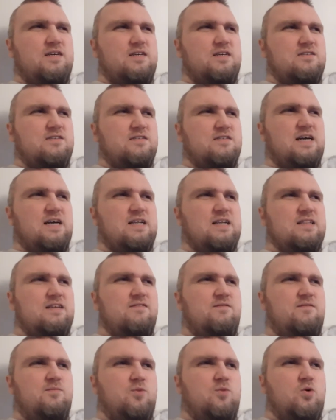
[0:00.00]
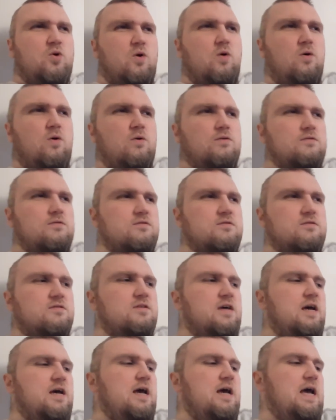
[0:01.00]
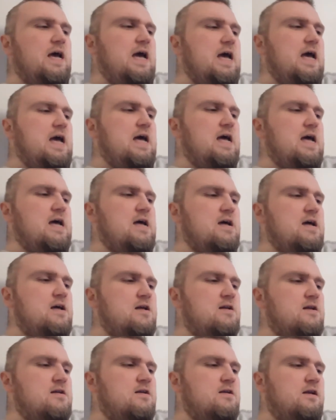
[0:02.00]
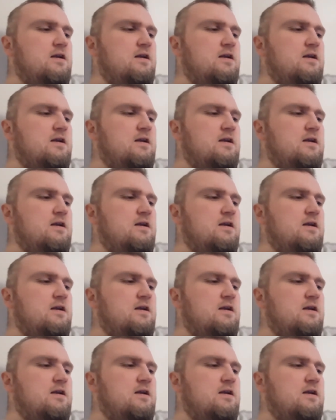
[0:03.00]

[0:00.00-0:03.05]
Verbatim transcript: It just kind of left more holes, and